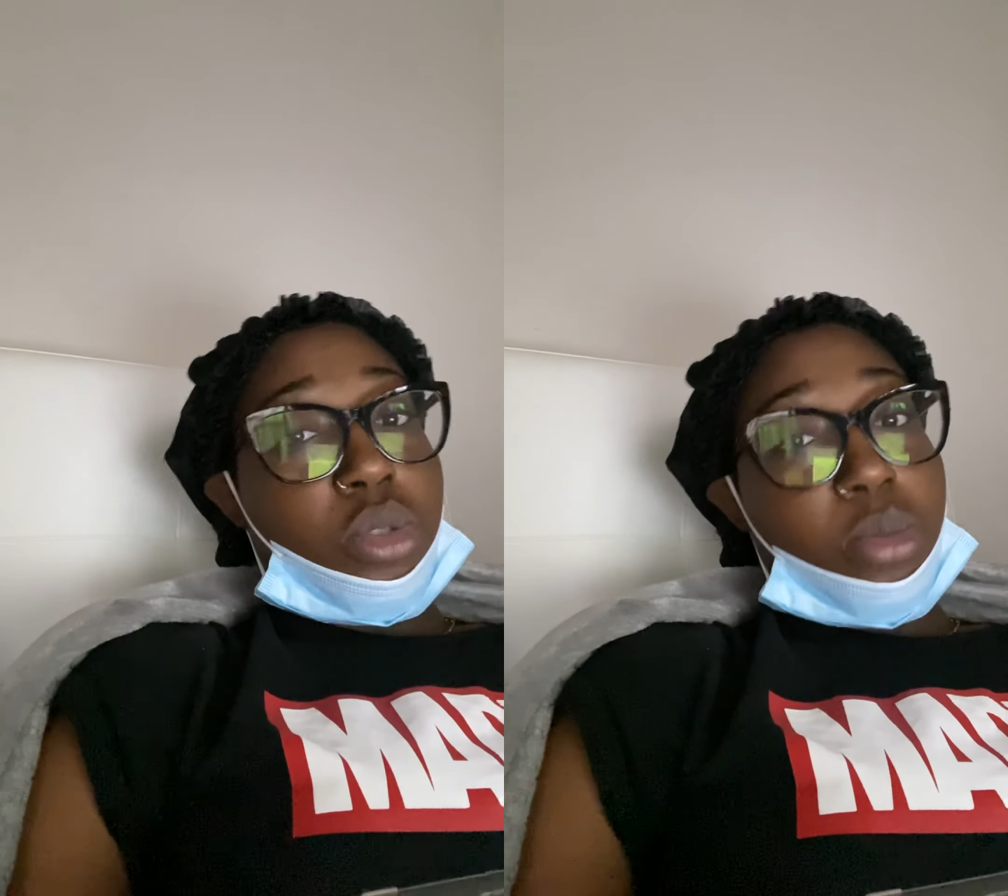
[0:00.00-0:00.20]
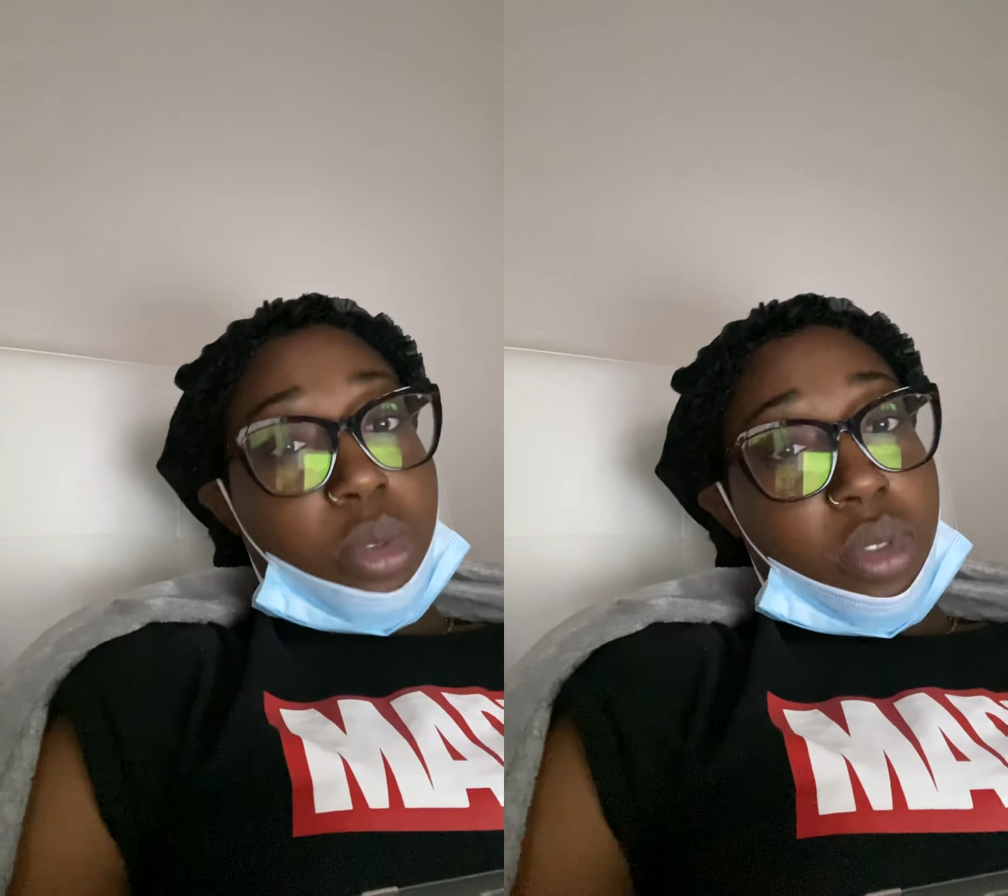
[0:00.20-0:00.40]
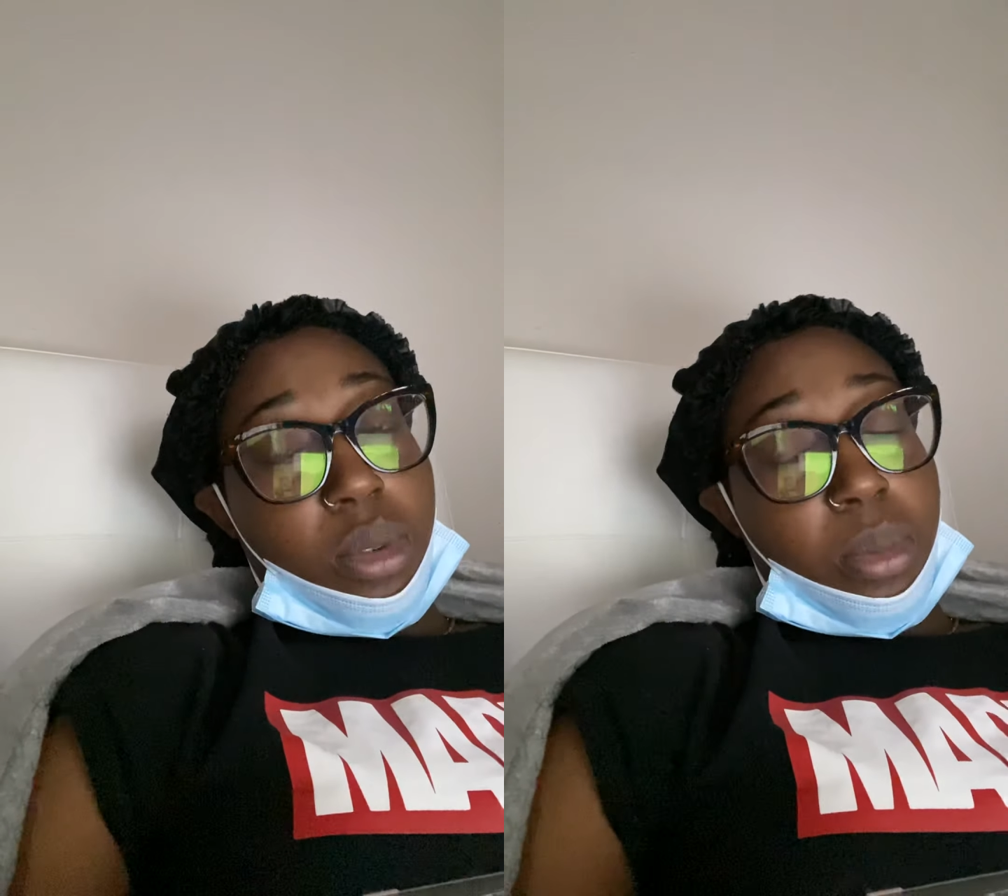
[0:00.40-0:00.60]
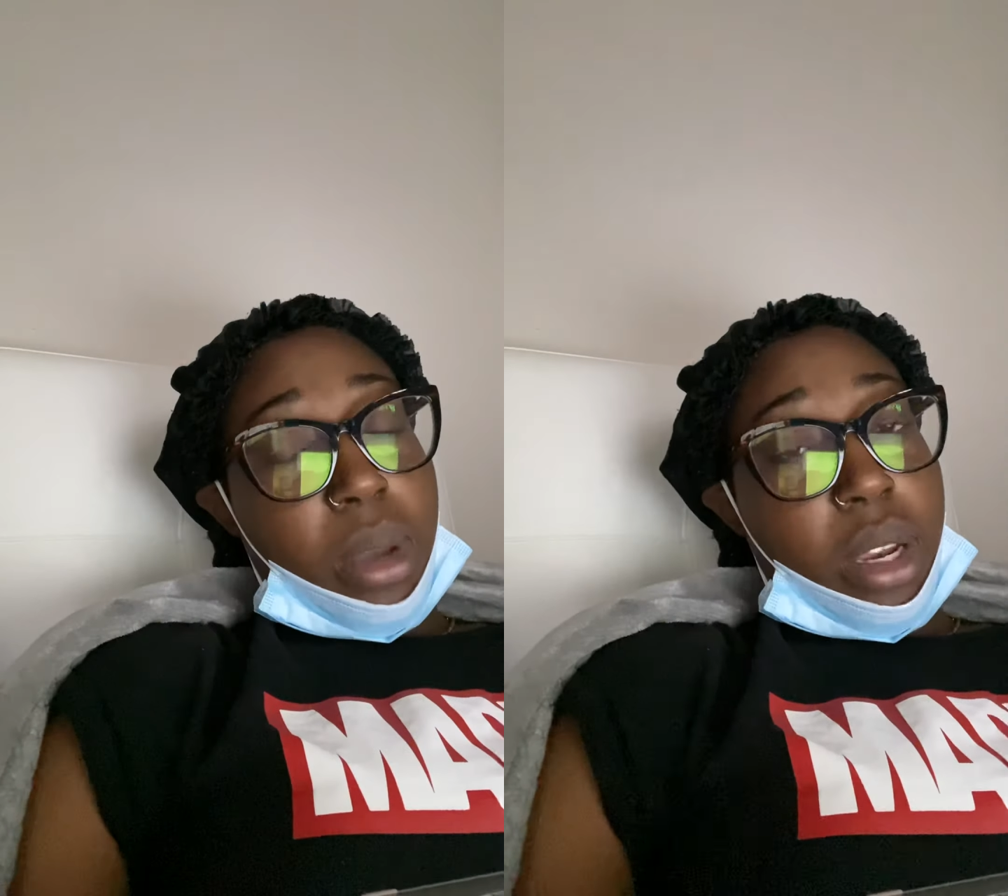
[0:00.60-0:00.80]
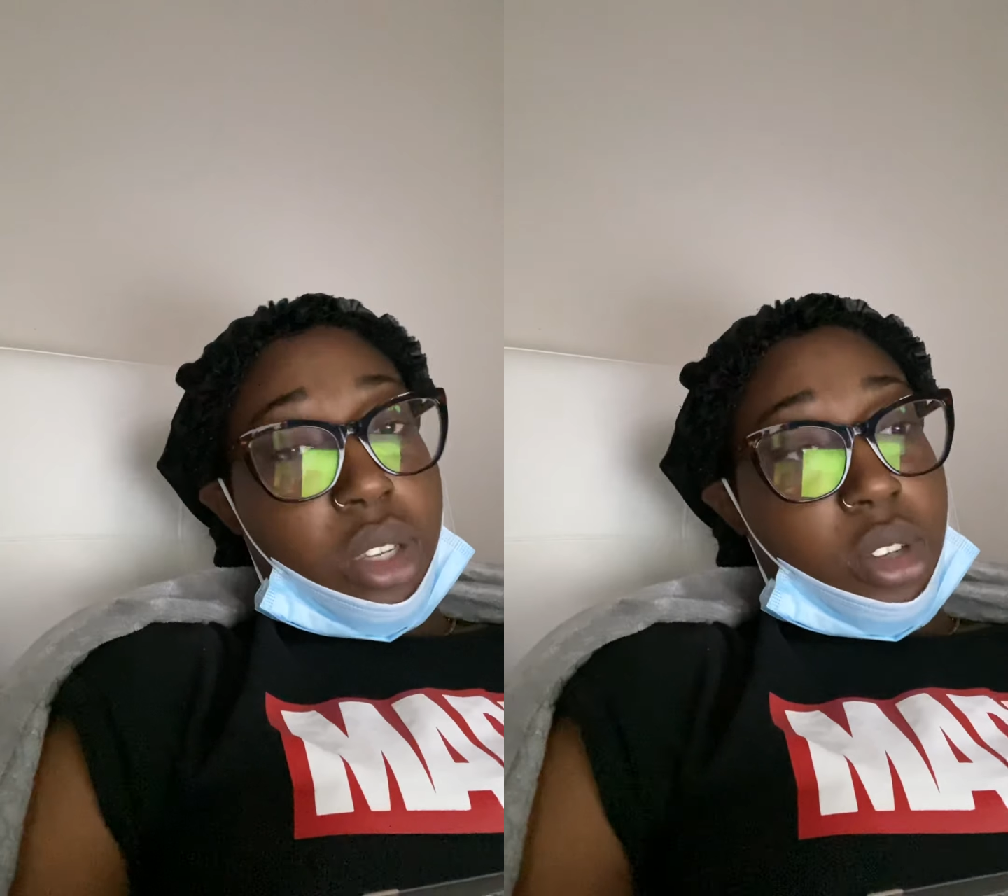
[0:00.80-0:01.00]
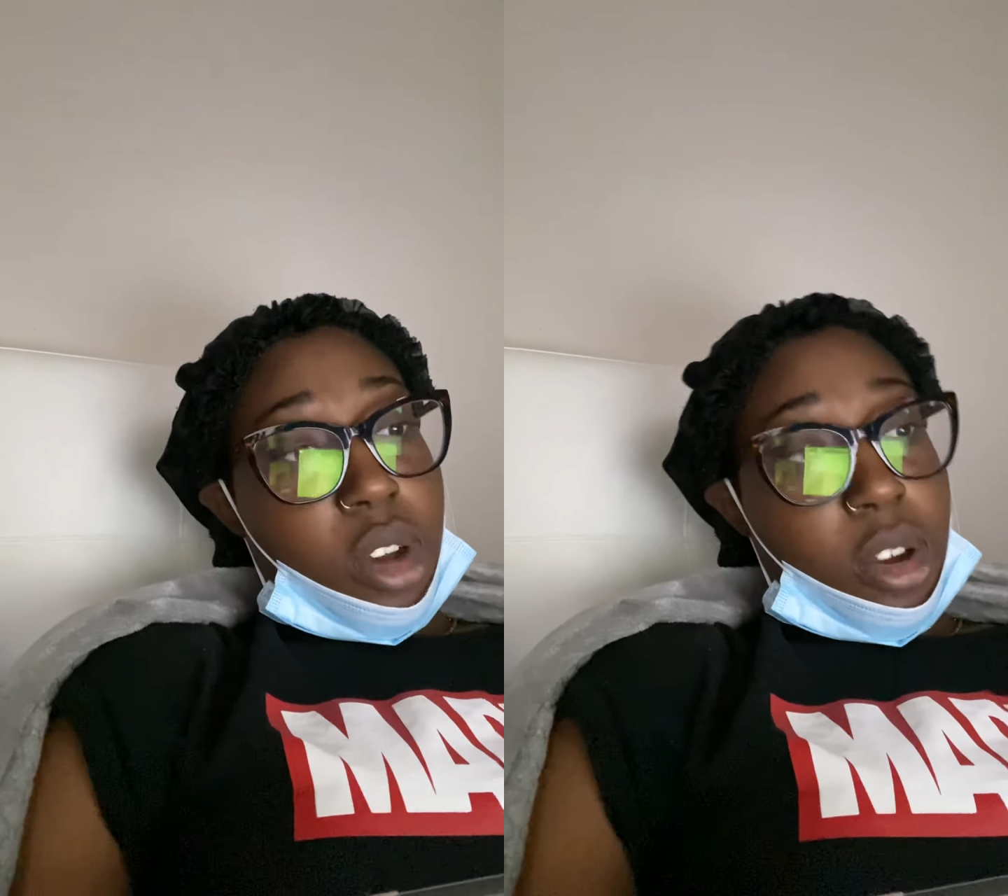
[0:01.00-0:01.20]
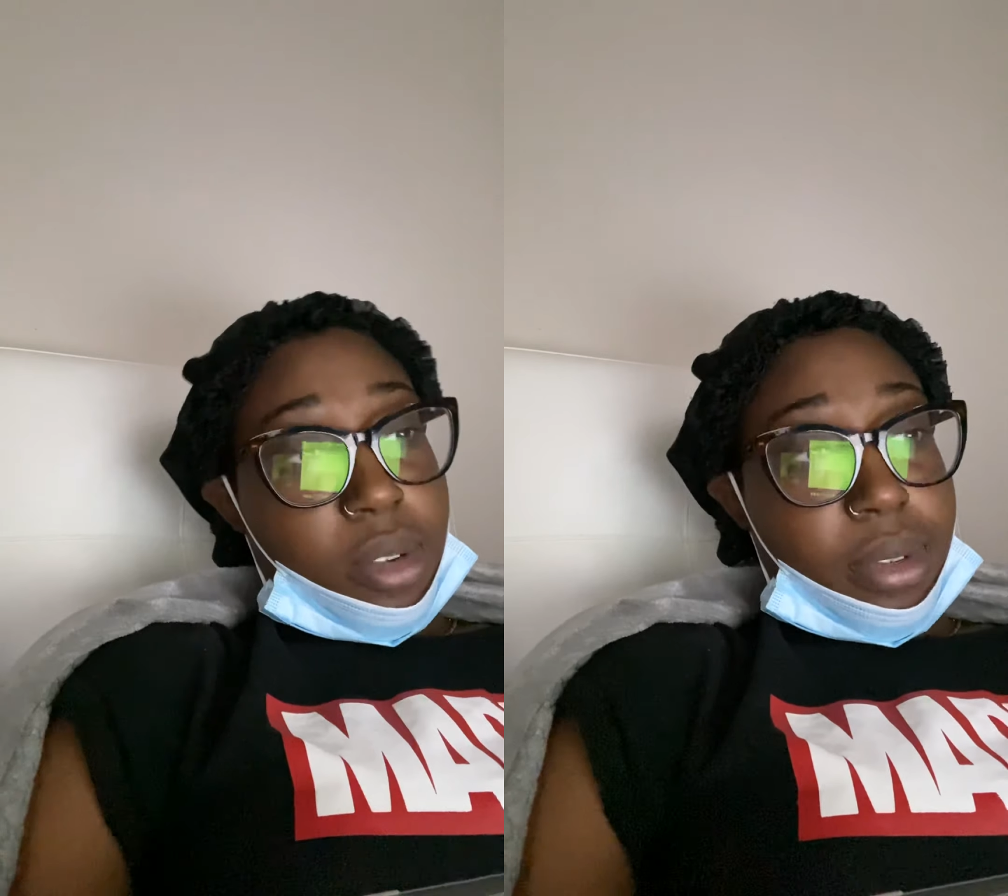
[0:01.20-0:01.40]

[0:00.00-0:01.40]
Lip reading: remove the bandage off.